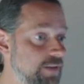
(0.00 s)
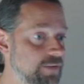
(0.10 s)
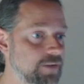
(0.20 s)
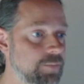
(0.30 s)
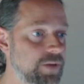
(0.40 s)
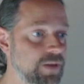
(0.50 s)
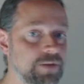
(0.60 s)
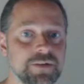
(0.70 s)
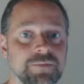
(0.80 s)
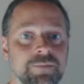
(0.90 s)
are
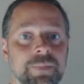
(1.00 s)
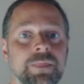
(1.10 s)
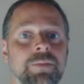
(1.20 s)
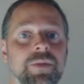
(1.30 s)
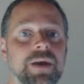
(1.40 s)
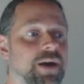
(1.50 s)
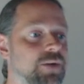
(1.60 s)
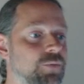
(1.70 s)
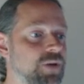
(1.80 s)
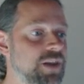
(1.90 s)
binned,
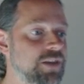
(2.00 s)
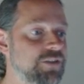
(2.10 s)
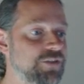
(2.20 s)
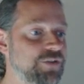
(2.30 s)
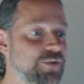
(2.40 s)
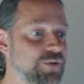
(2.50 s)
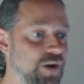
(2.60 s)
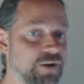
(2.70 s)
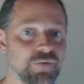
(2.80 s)
we need to